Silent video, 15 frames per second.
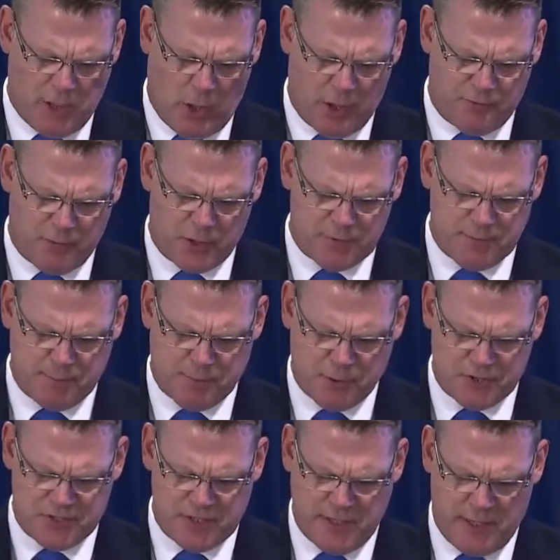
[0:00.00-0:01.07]
law enforcement
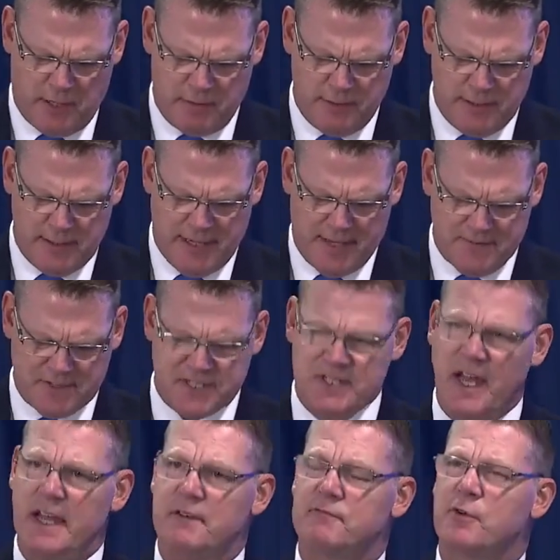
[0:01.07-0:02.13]
personnel at the
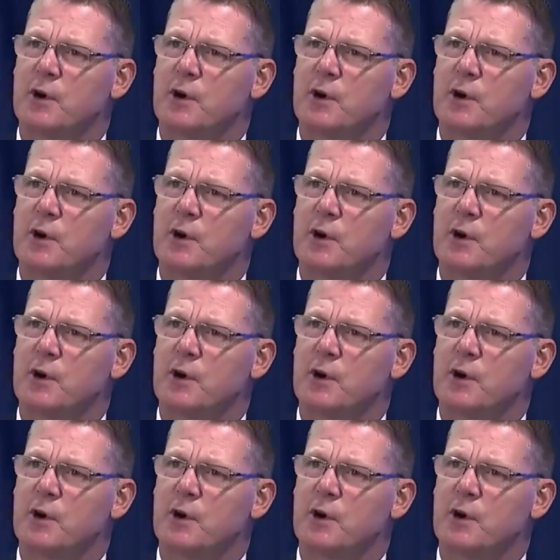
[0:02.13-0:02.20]
site.